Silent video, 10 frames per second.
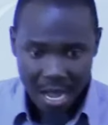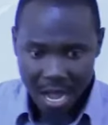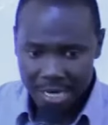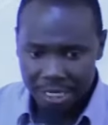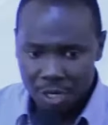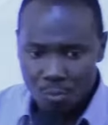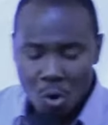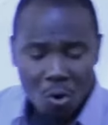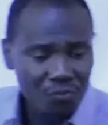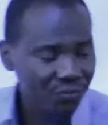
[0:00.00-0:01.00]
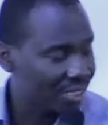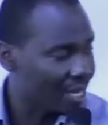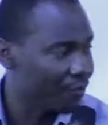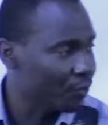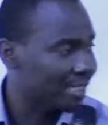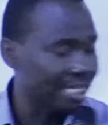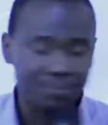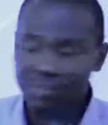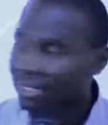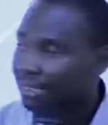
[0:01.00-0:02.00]
And he moves a few
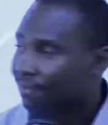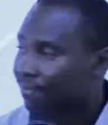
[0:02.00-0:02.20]
steps.